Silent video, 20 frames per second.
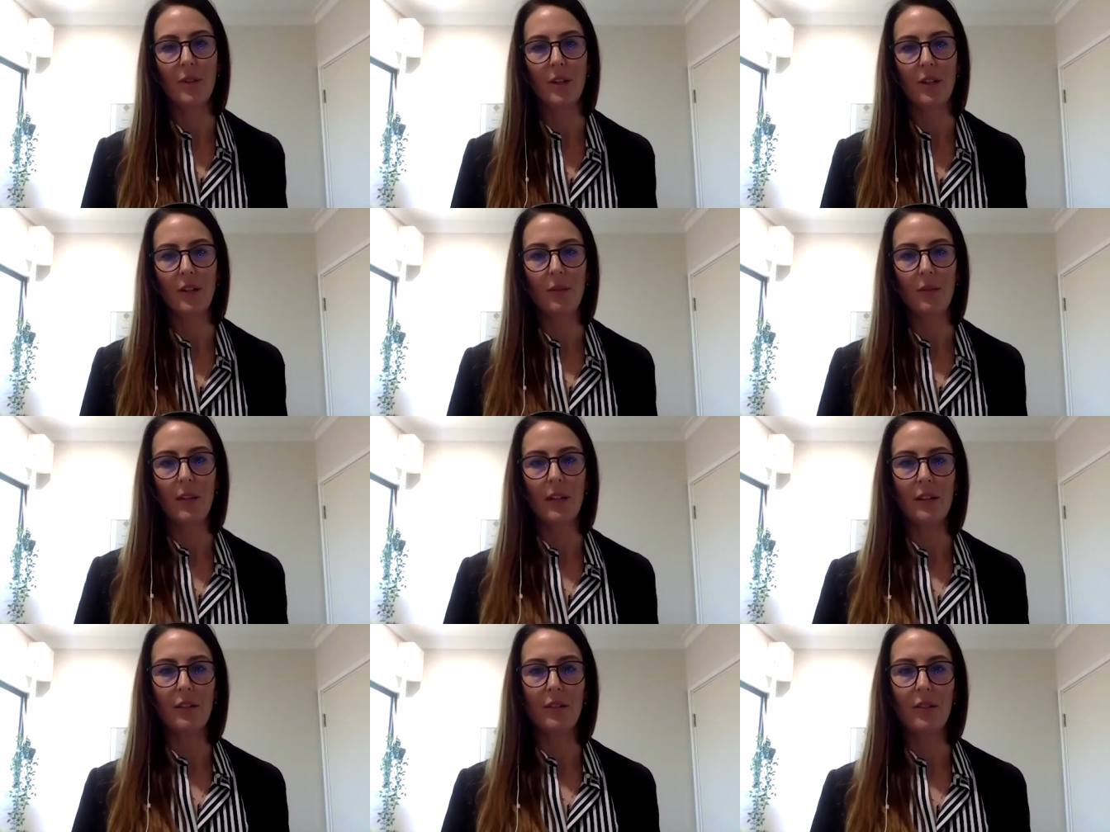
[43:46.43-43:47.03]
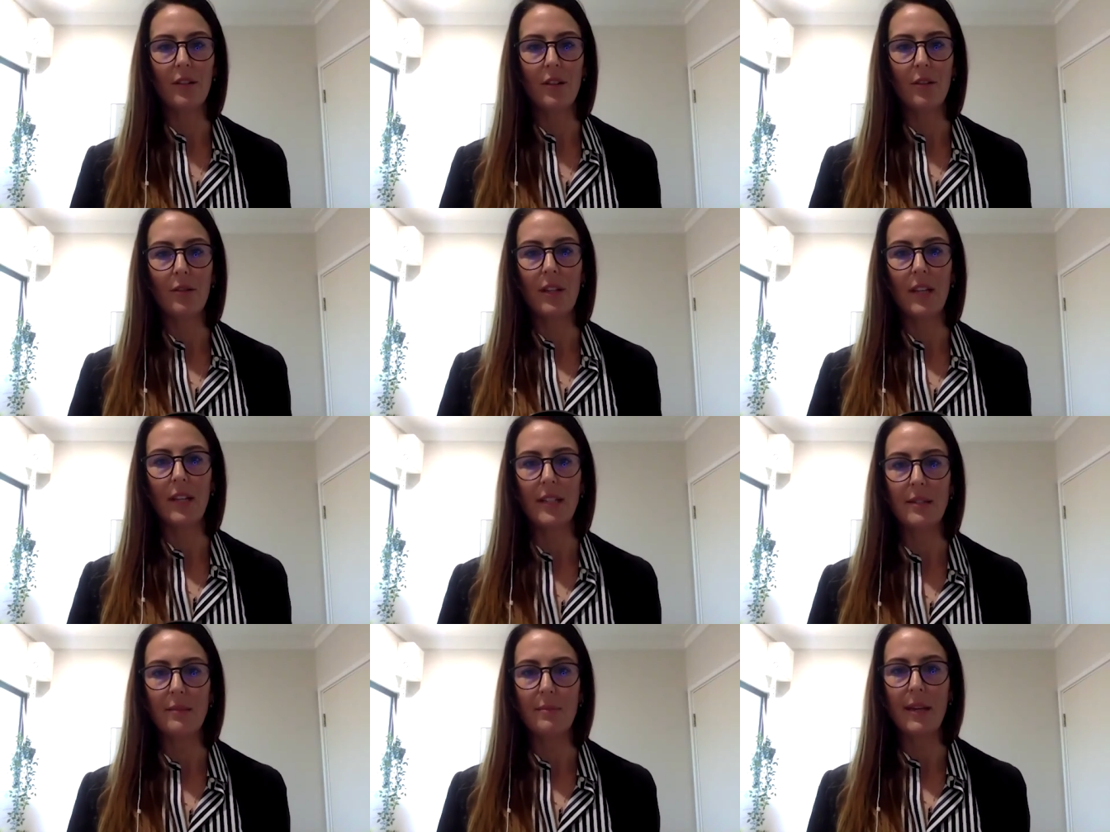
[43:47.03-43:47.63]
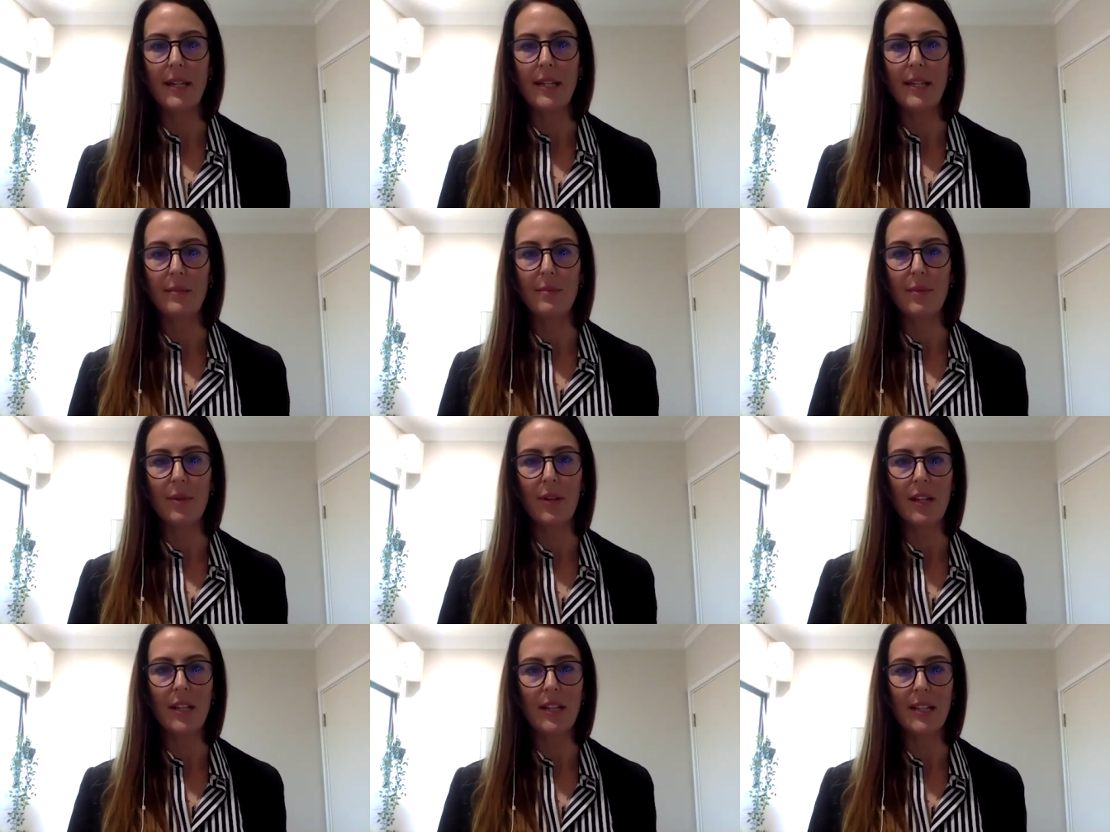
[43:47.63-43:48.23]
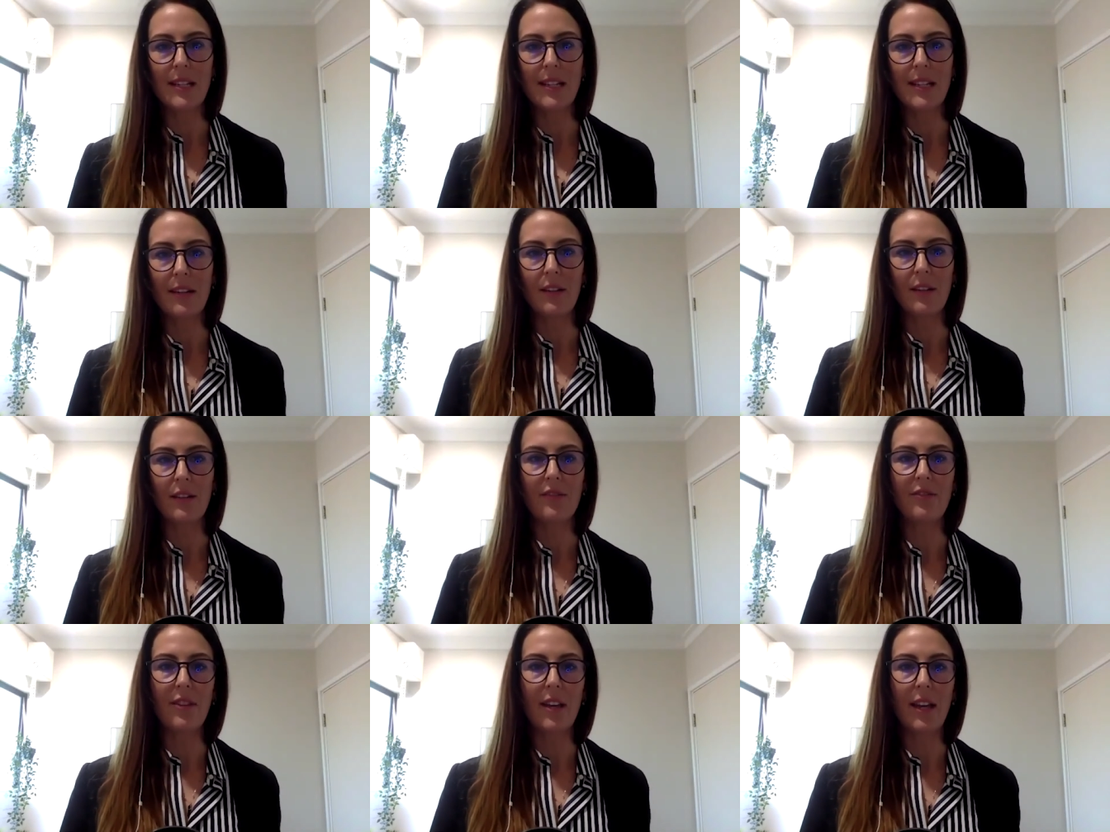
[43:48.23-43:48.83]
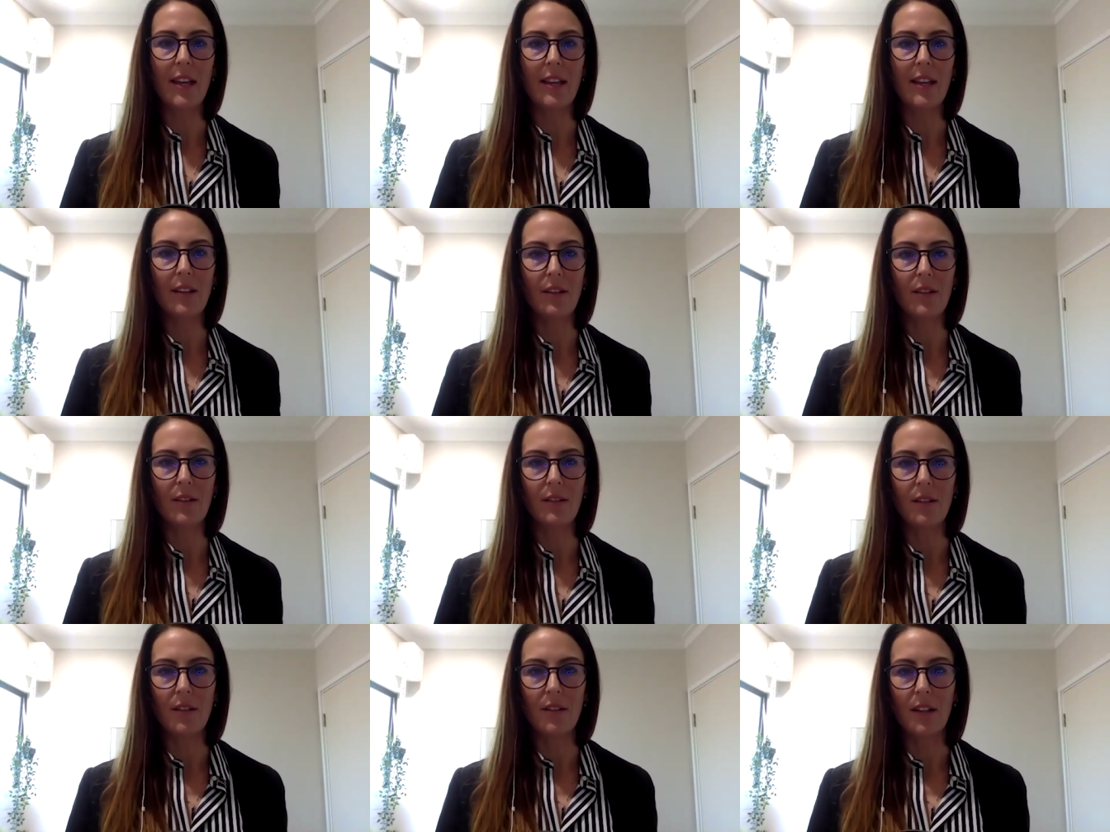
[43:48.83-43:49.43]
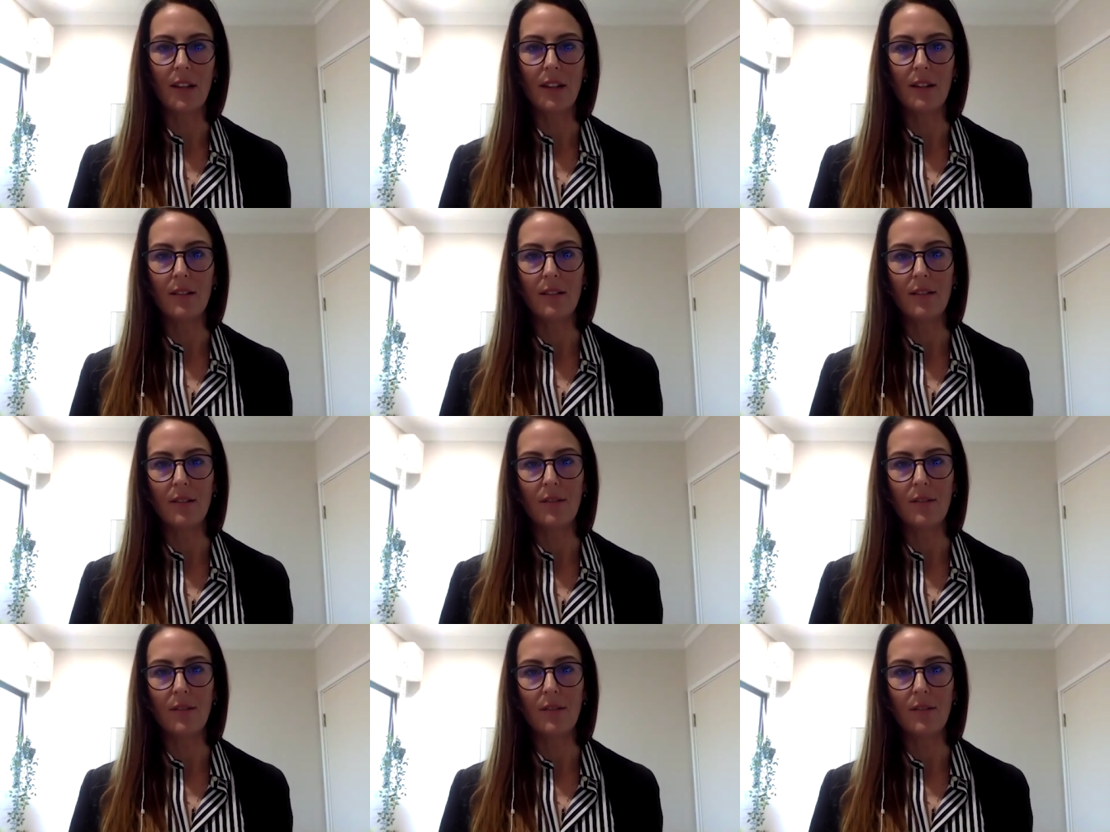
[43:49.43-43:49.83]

you know we look at all these amazing bodies that are fake and and